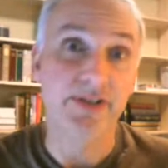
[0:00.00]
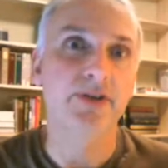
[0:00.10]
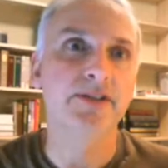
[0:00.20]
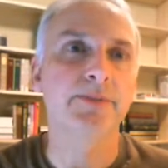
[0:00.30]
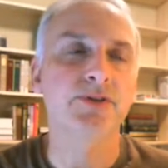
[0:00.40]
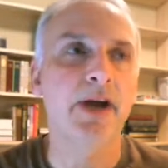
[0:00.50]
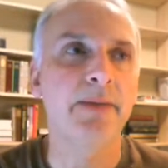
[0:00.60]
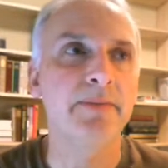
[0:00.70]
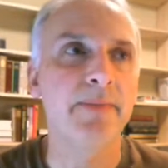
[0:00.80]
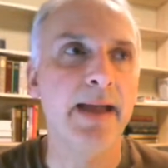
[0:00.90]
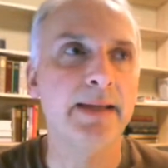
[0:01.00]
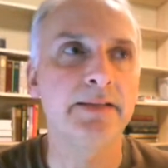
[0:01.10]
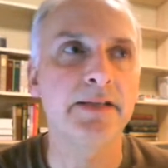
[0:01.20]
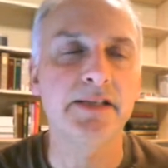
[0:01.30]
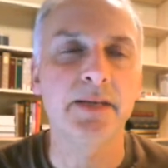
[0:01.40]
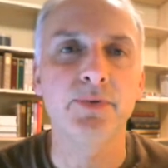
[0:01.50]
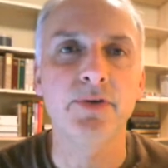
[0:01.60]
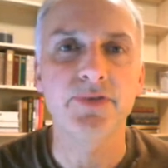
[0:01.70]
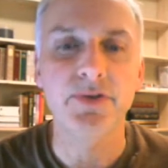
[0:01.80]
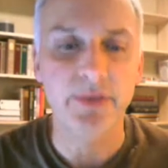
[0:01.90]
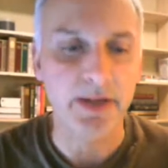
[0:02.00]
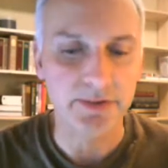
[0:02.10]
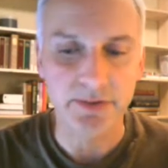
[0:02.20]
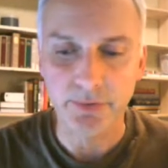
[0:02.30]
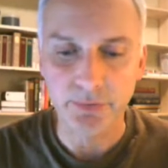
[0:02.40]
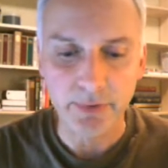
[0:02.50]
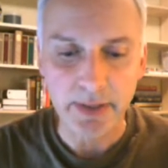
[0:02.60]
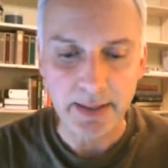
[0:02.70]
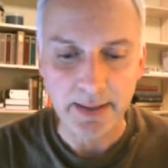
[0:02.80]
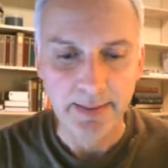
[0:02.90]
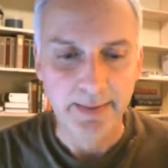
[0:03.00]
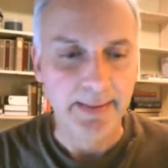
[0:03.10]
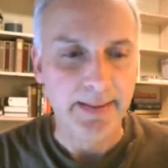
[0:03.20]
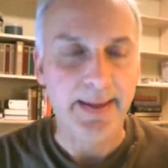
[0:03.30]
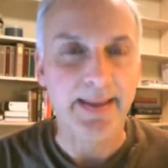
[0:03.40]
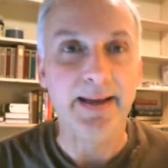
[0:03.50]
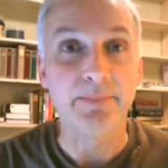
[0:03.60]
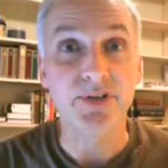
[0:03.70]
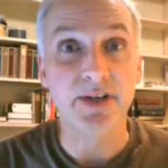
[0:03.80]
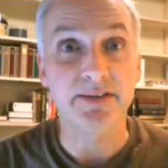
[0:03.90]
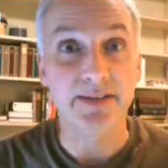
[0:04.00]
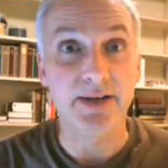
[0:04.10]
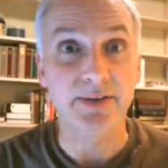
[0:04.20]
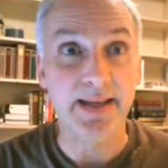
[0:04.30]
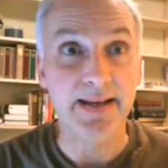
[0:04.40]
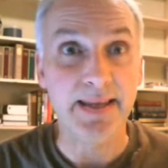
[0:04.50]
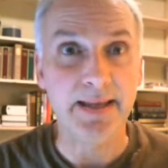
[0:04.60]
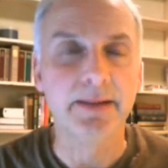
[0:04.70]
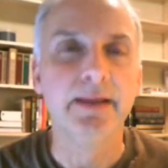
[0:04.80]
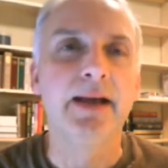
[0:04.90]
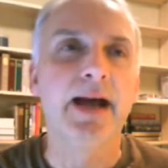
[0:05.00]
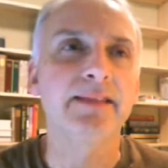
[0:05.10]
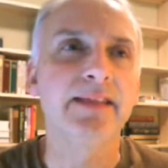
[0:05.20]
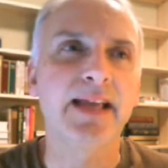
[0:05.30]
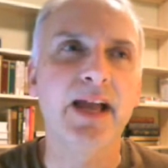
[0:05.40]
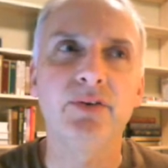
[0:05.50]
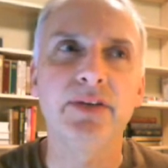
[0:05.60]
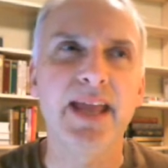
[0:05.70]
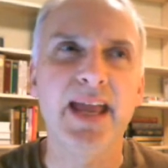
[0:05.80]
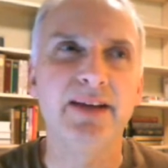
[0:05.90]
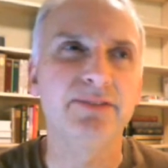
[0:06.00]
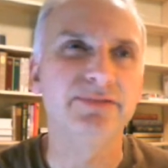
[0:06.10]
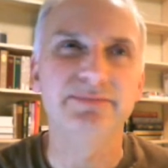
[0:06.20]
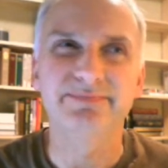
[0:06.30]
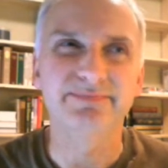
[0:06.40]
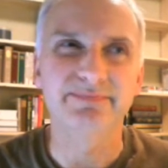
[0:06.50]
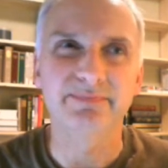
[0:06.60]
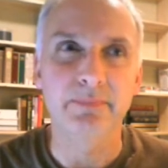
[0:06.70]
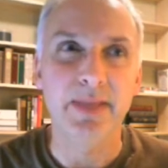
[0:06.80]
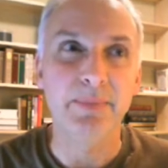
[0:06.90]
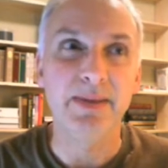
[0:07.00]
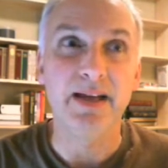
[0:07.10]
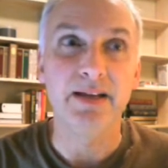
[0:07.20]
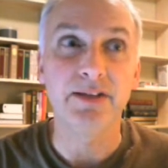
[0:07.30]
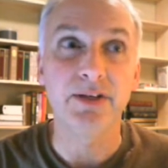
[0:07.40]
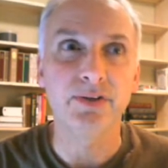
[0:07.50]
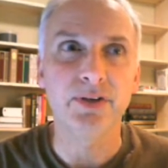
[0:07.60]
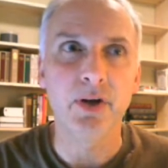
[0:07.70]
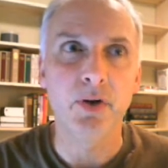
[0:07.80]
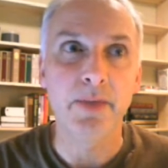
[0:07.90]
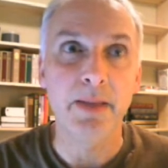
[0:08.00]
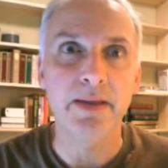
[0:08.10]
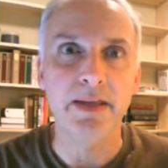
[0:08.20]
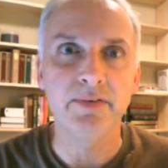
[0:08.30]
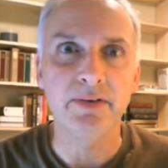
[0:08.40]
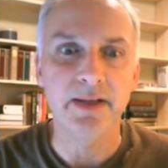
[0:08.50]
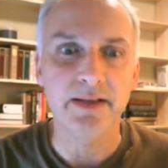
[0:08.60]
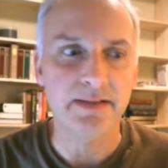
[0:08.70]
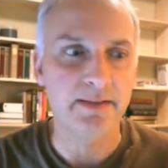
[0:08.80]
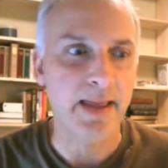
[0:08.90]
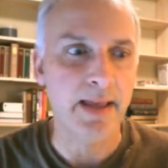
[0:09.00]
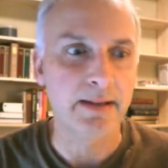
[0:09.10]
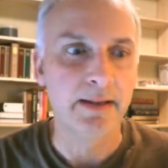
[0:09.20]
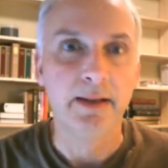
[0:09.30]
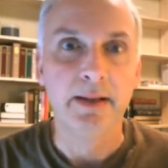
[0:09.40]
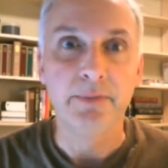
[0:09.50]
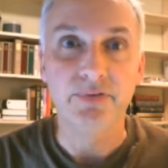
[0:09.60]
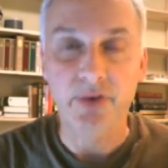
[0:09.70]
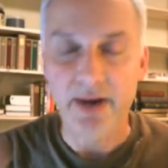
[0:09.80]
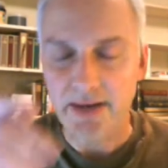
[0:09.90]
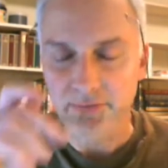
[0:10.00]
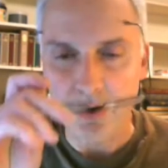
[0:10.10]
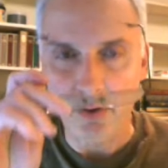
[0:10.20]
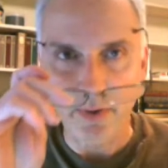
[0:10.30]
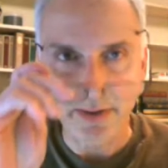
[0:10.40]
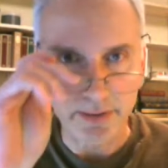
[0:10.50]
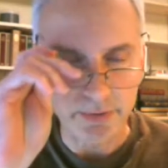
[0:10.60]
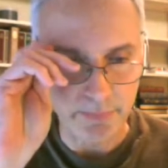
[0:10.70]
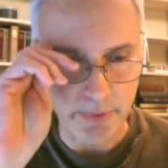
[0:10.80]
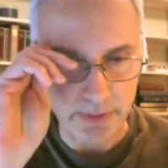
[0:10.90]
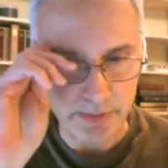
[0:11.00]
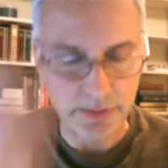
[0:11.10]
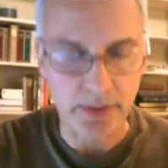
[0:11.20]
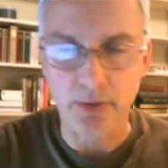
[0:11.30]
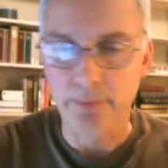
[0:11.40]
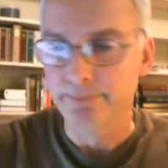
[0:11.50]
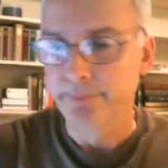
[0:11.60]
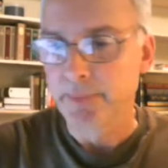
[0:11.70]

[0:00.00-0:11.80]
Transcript: started subscribing back in December of 2003, and I'm just now getting it. I think I only have maybe a year to go, maybe even less than that, before I have all 100 books. So,